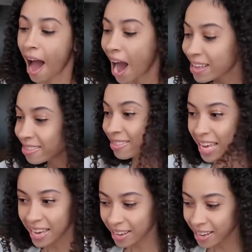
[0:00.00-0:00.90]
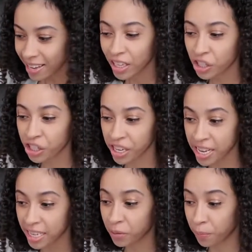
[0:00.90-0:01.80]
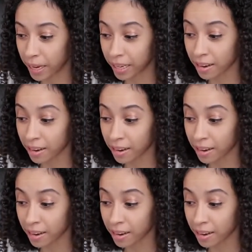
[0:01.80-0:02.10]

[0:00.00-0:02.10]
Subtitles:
I think that she is big